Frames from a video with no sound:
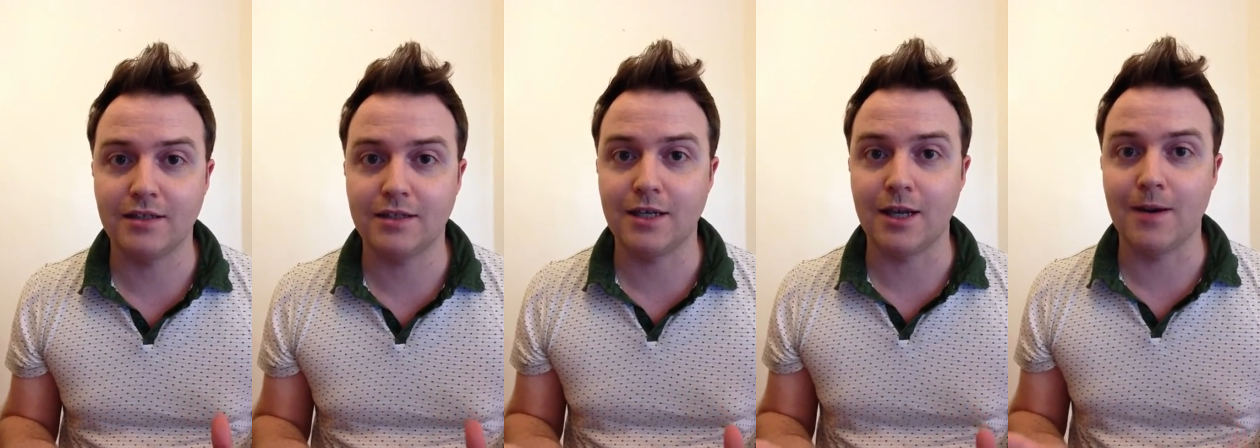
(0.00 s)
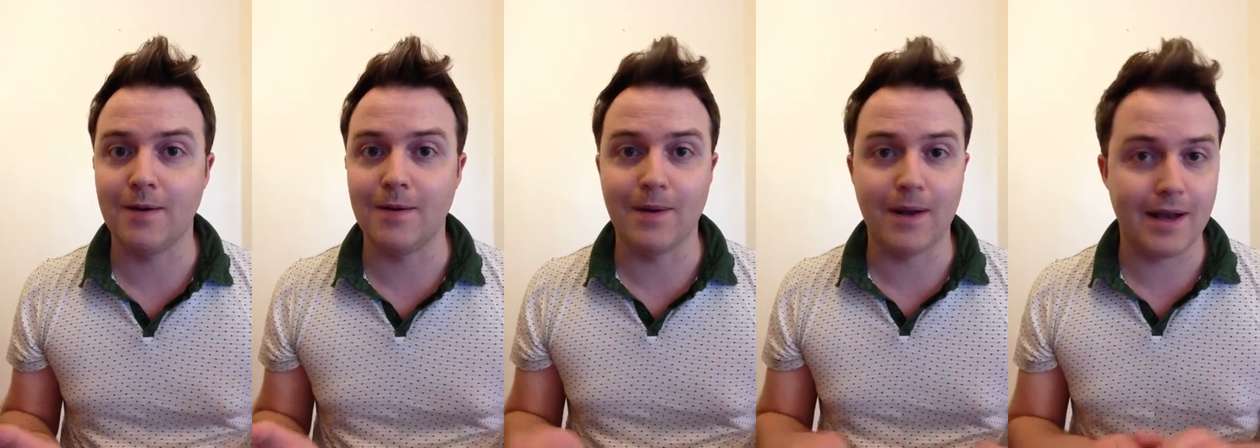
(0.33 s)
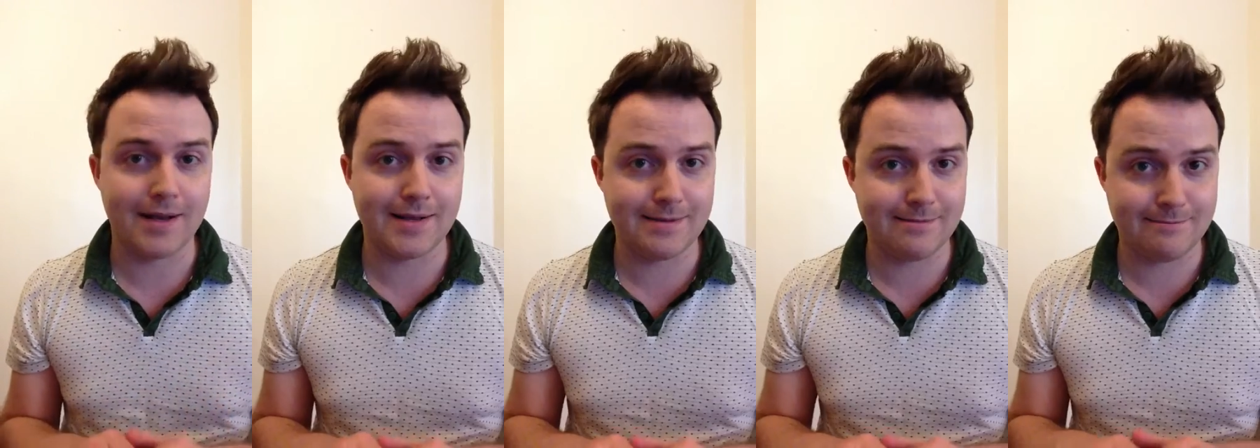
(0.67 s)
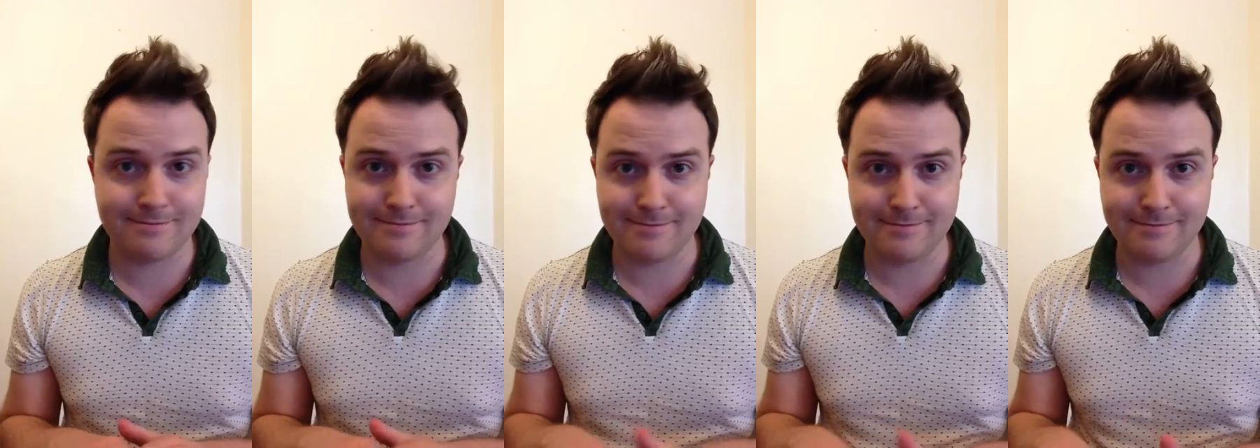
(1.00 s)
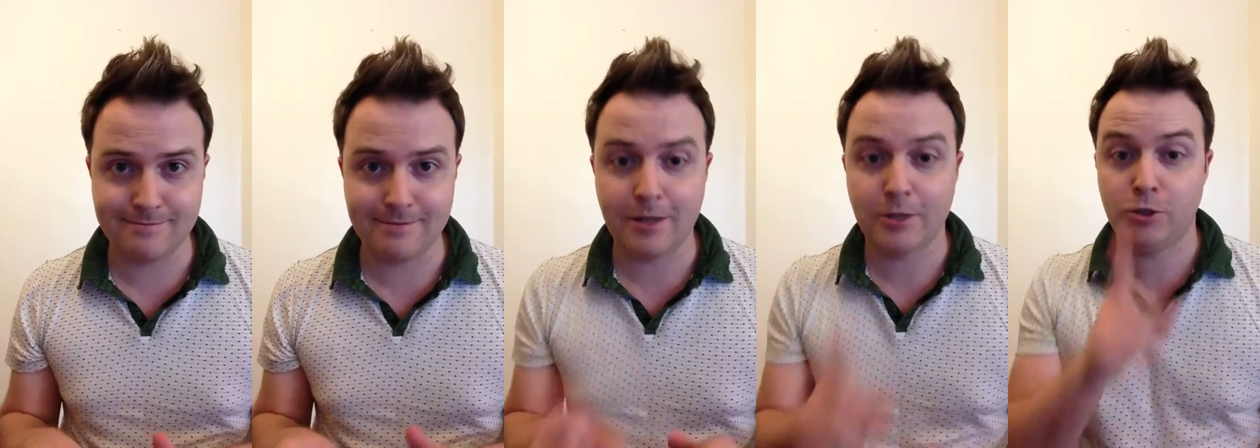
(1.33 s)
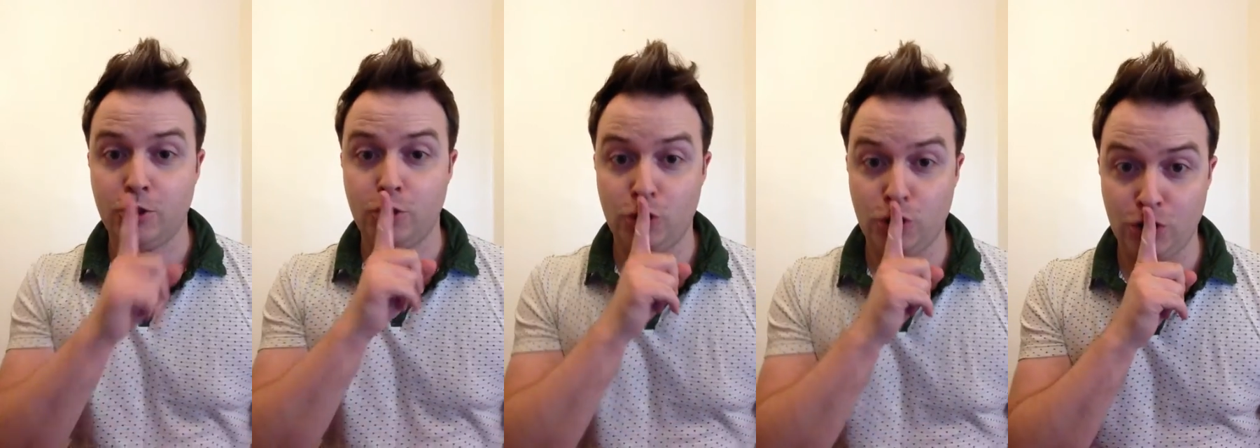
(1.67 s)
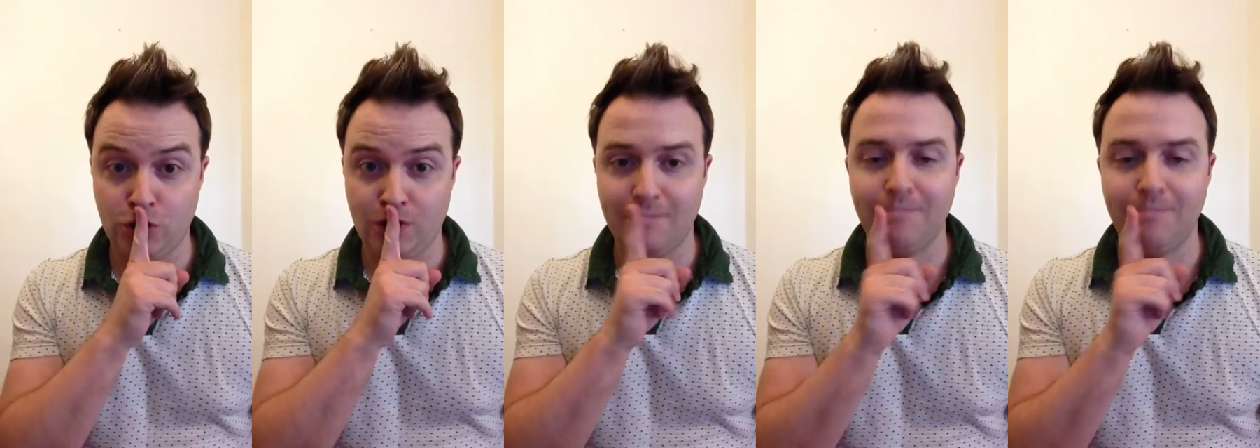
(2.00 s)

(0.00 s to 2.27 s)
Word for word: So, uh, shh.